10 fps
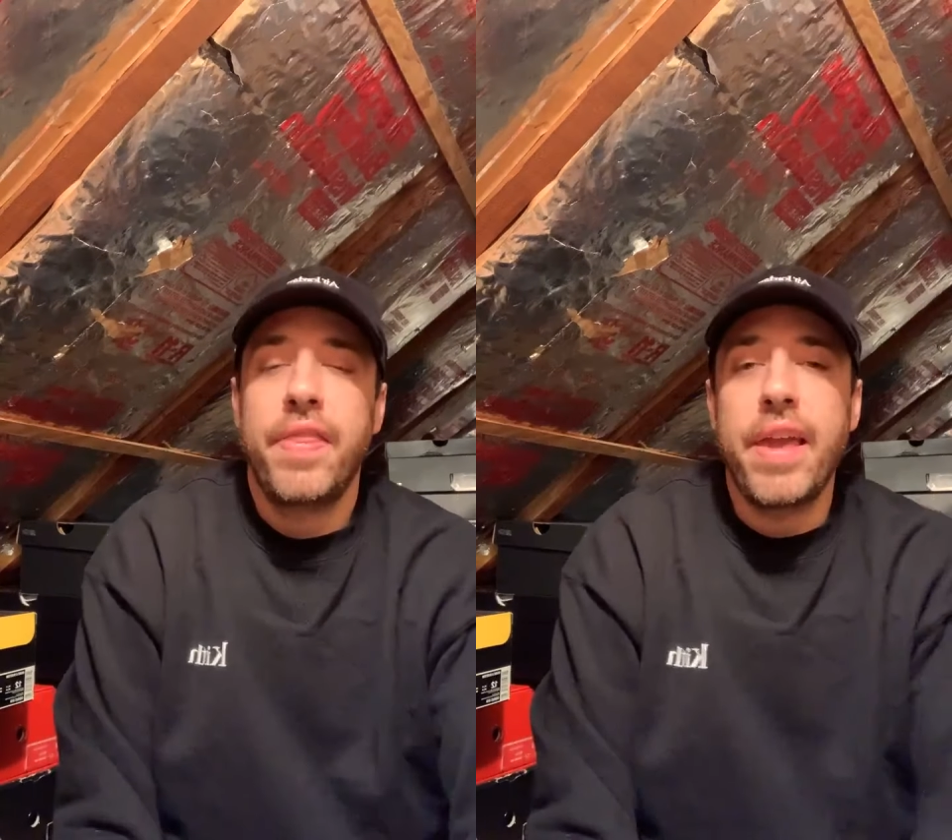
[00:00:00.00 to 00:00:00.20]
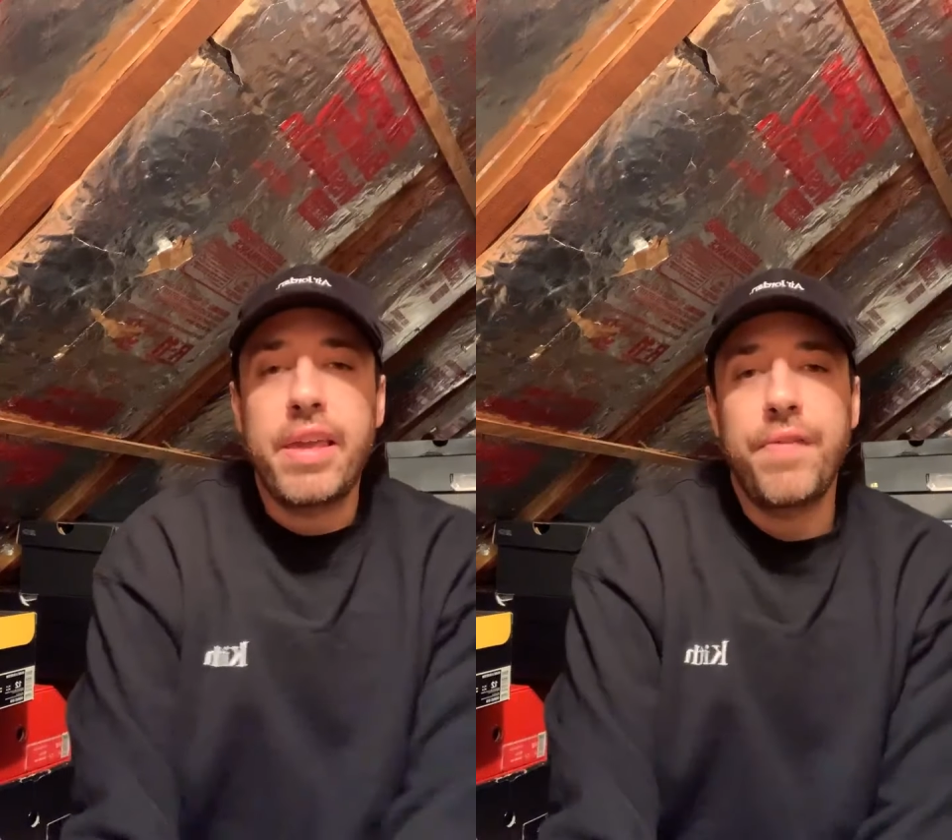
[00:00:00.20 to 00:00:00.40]

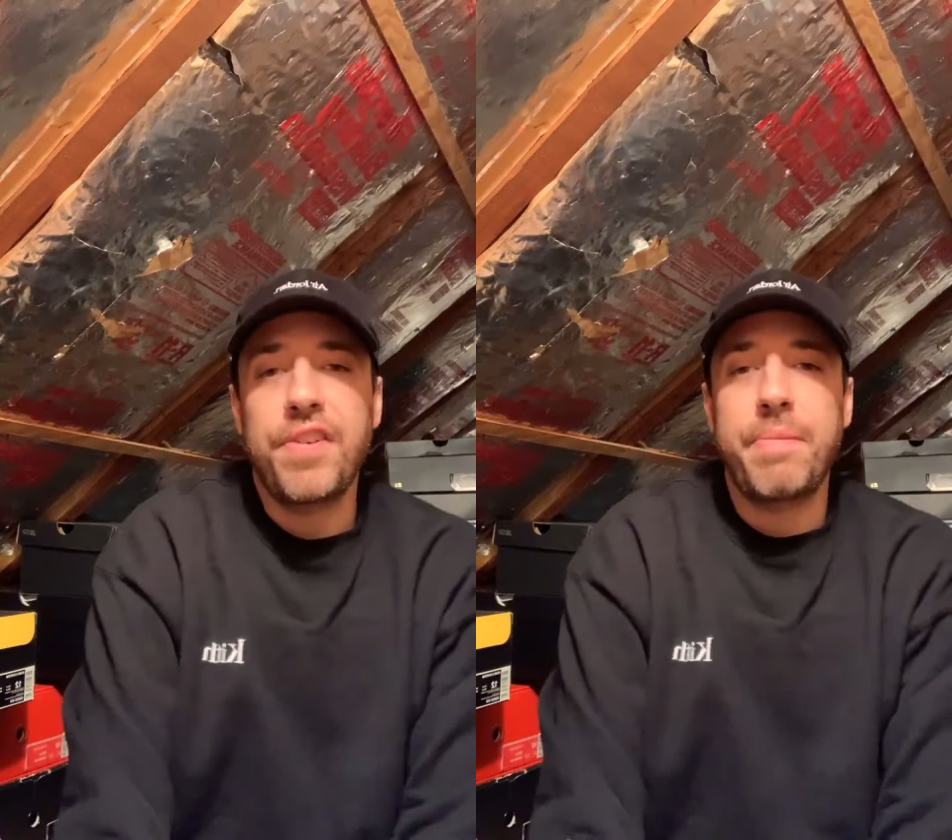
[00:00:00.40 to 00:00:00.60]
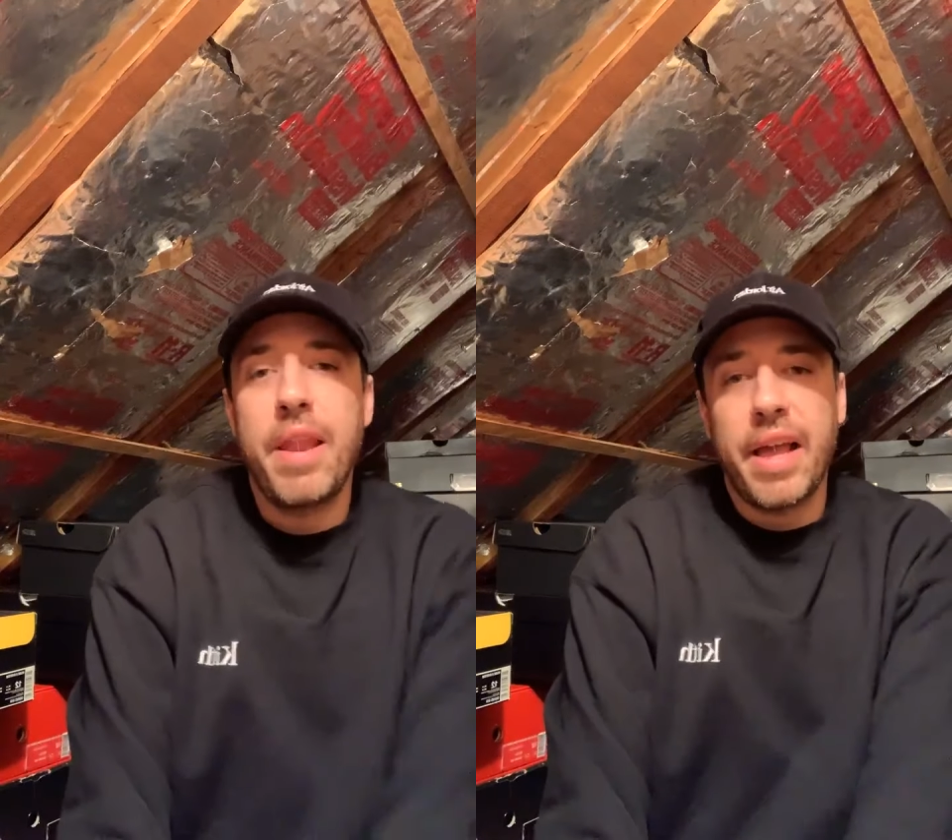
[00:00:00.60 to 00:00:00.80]
Thank you
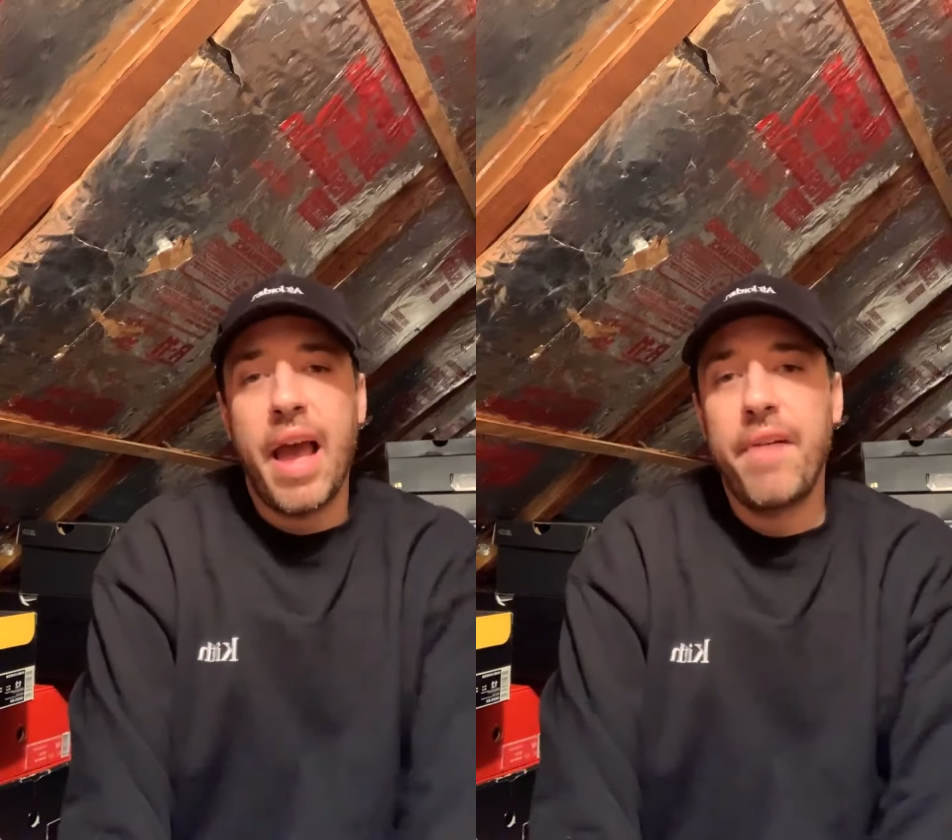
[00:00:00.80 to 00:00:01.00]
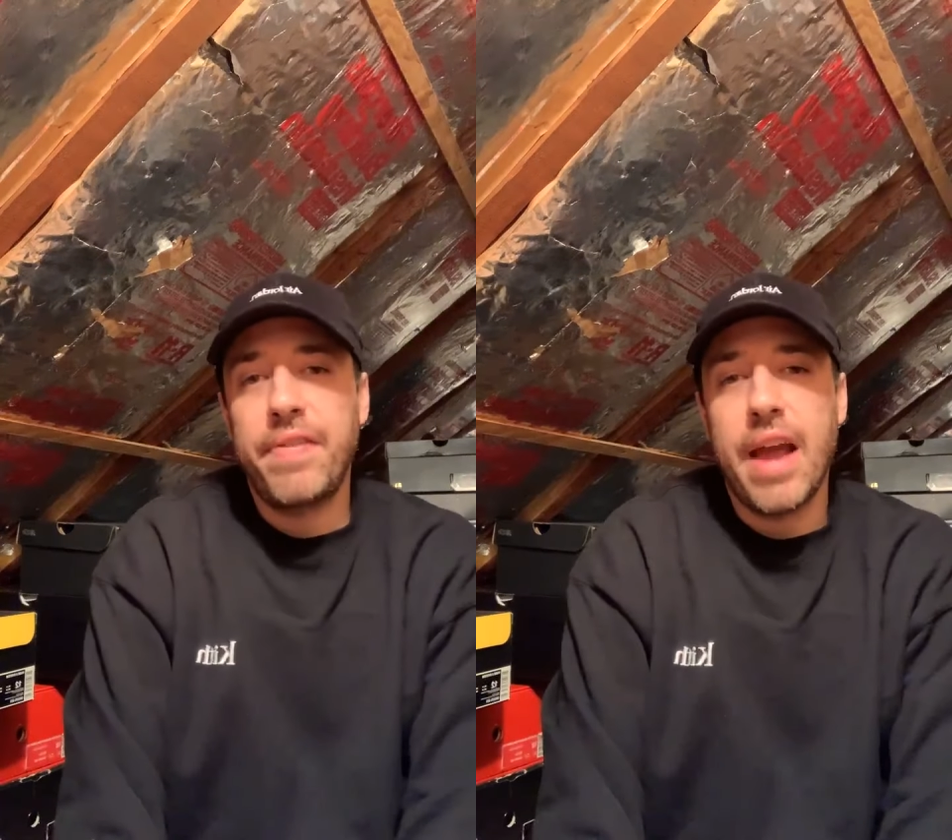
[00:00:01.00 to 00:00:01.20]
for spending a
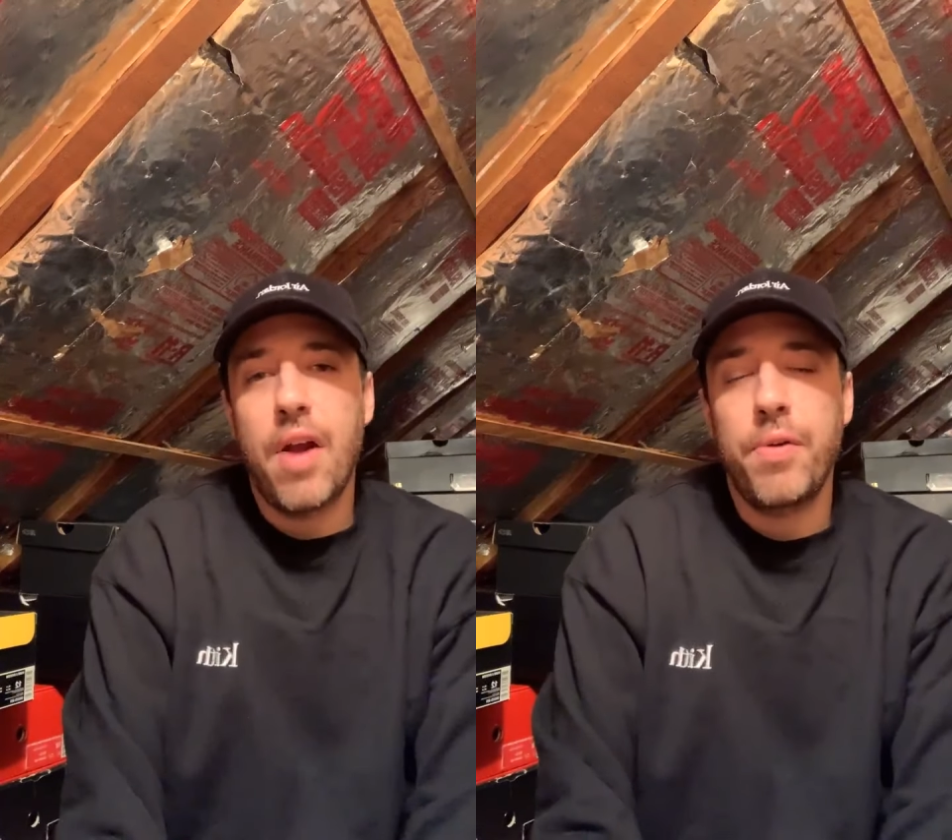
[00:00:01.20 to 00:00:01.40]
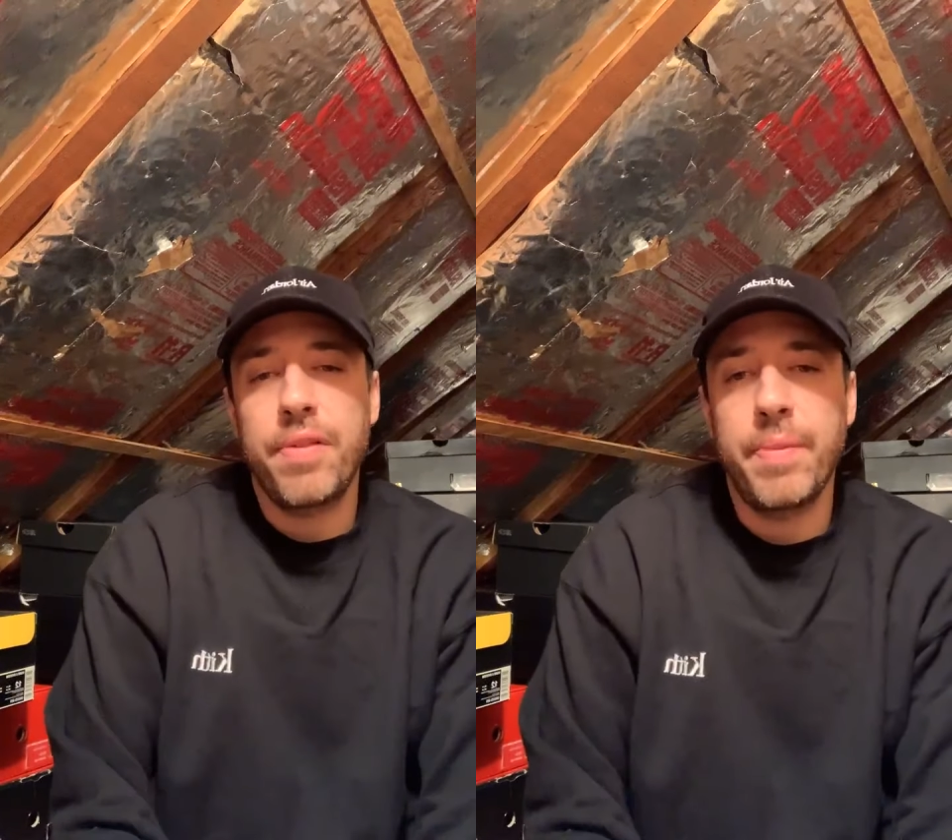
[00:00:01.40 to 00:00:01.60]
half an
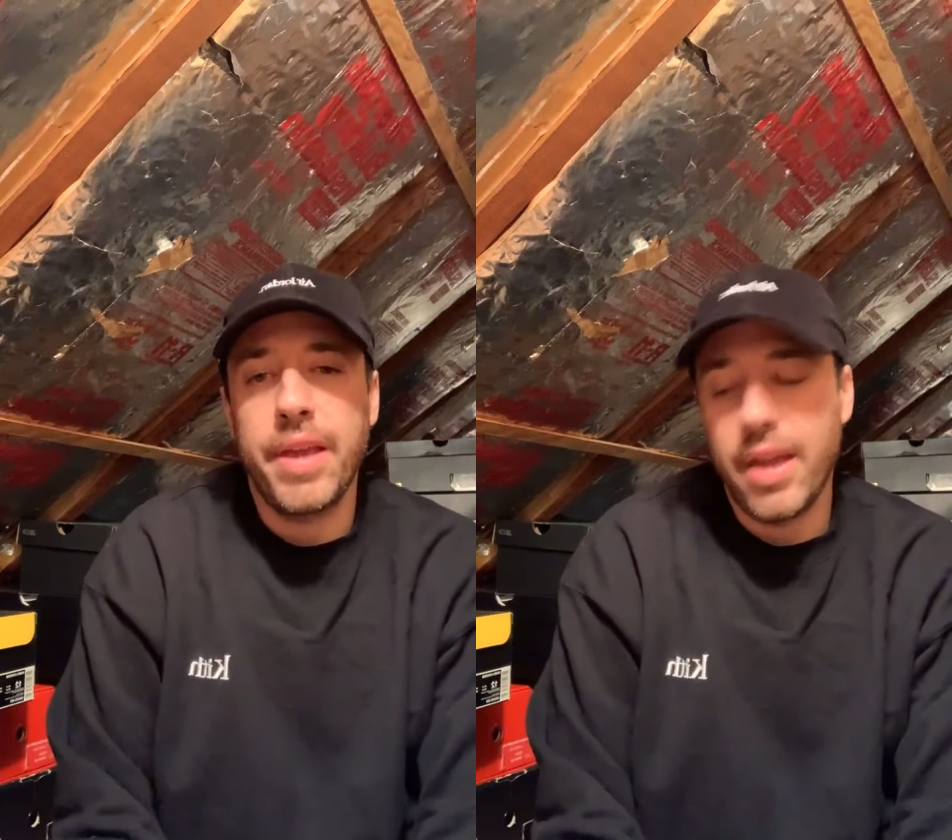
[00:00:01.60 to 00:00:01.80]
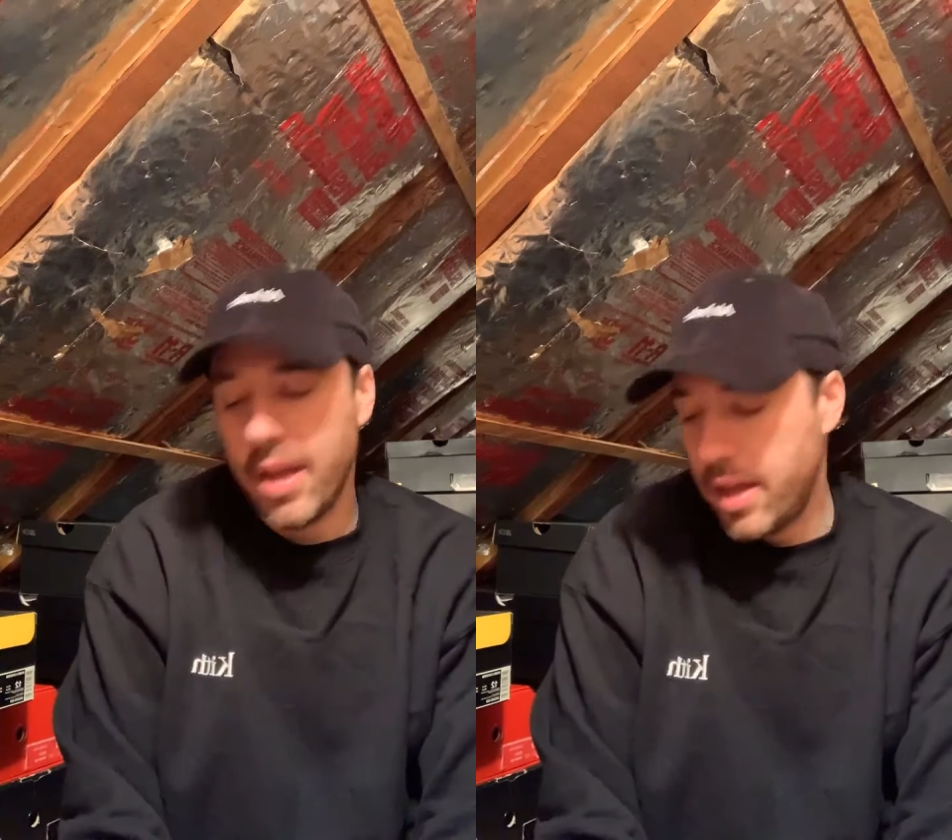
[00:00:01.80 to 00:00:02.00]
hour with
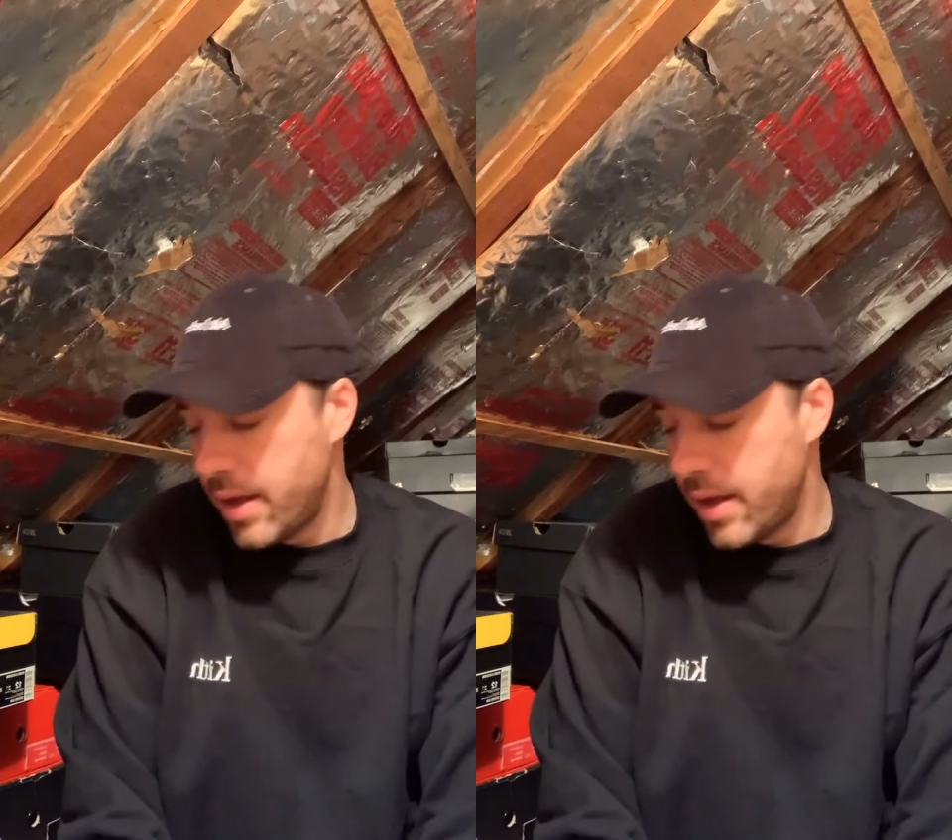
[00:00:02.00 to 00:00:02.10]
me.